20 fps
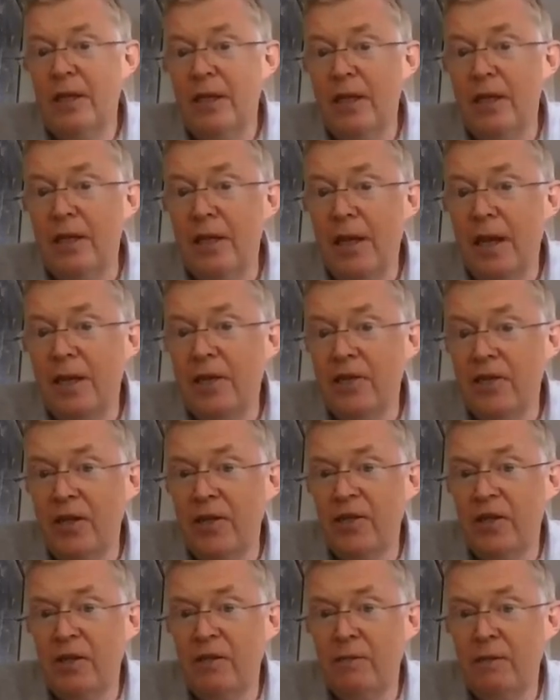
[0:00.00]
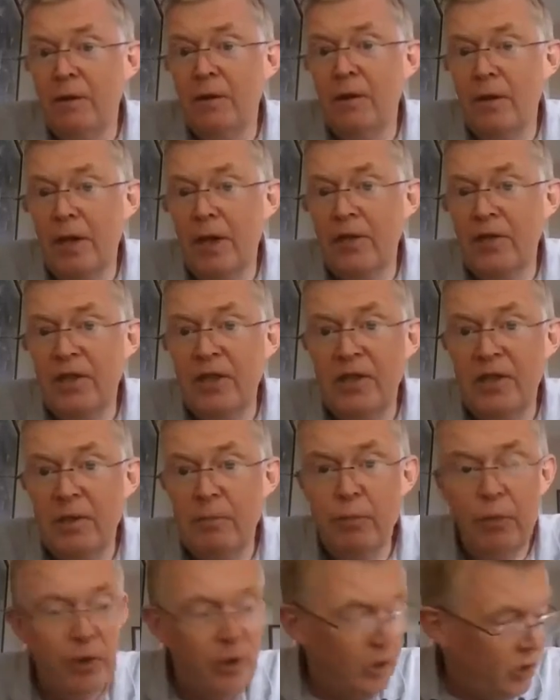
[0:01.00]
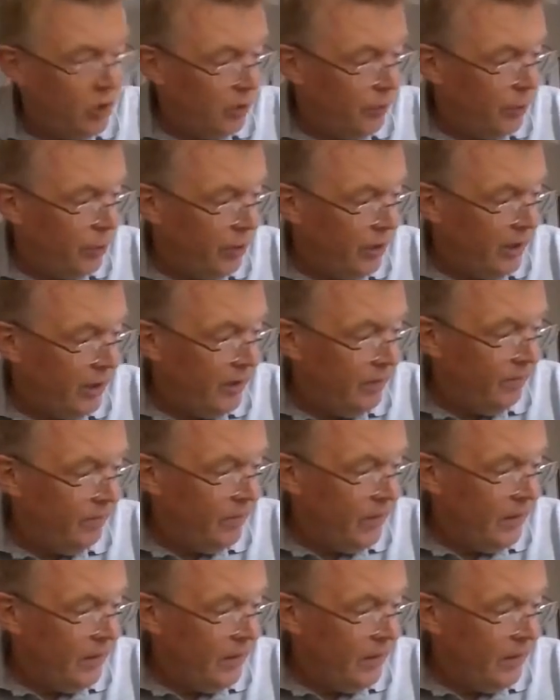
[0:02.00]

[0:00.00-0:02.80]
a nice easy product to put in.